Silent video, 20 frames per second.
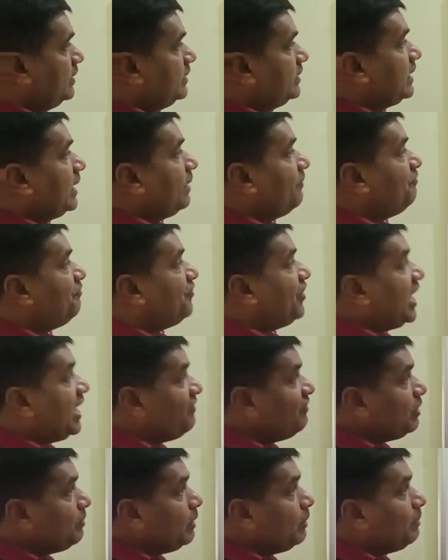The
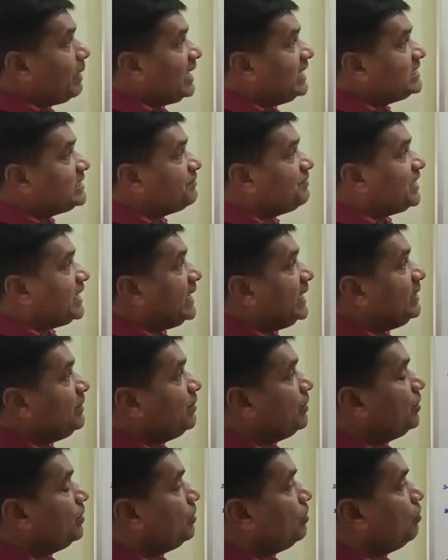favorable balance of trade,
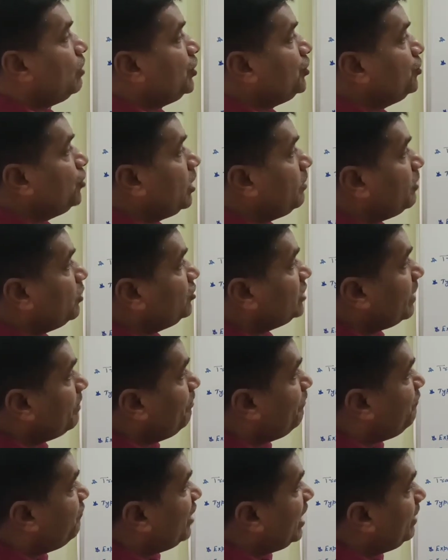what do you know about
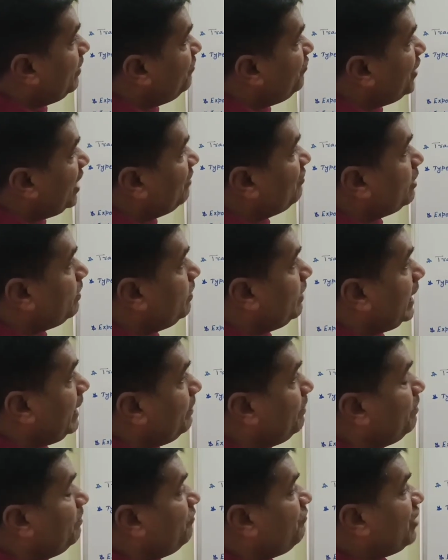the
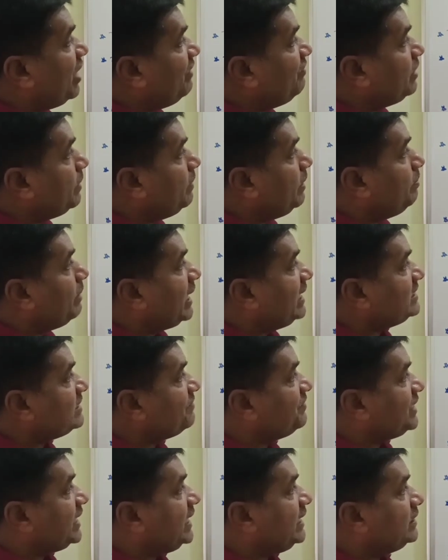favorable balance
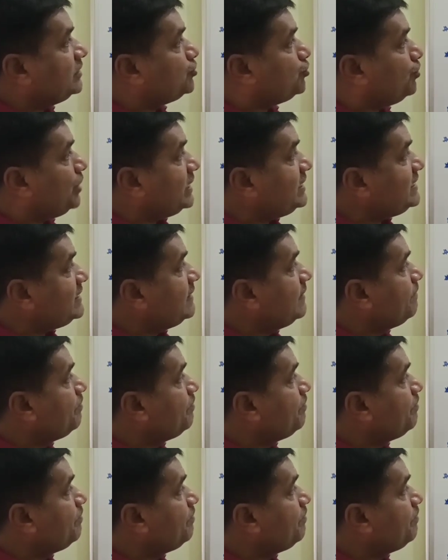of trade, students?